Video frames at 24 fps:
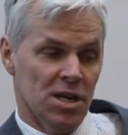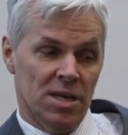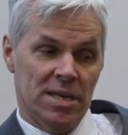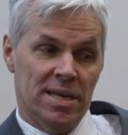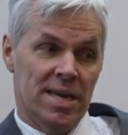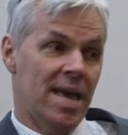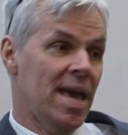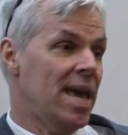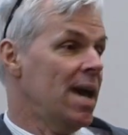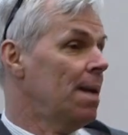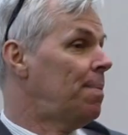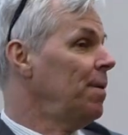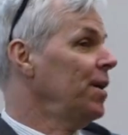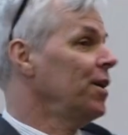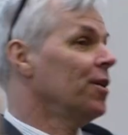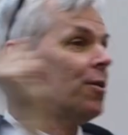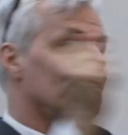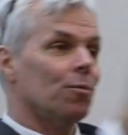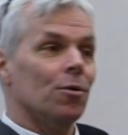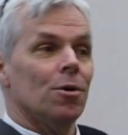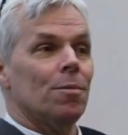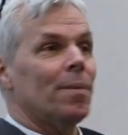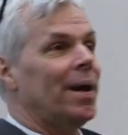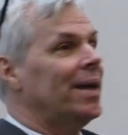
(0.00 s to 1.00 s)
yeah, but
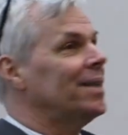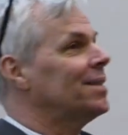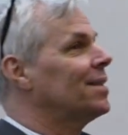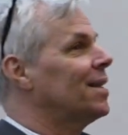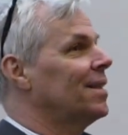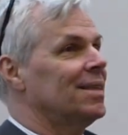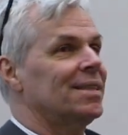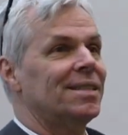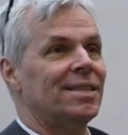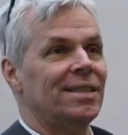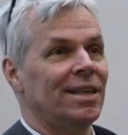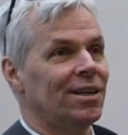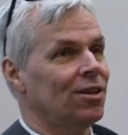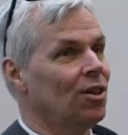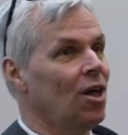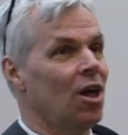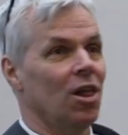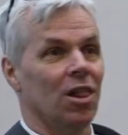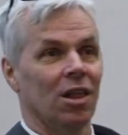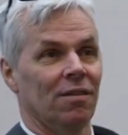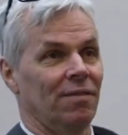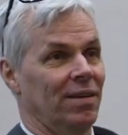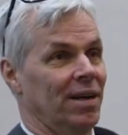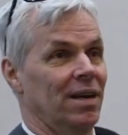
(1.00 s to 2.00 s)
your roommate's going to steal
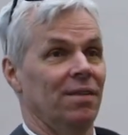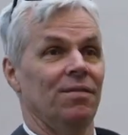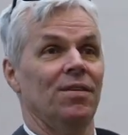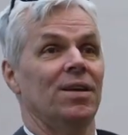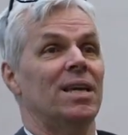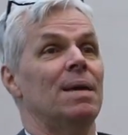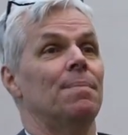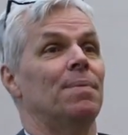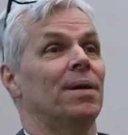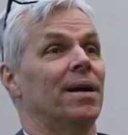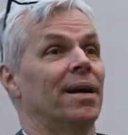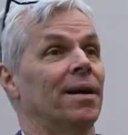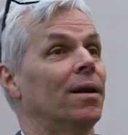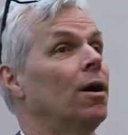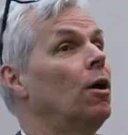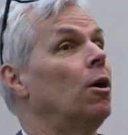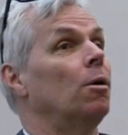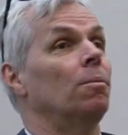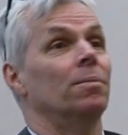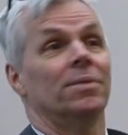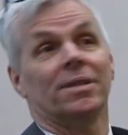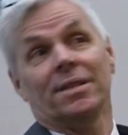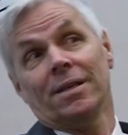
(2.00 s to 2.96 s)
all of it if you keep it at home,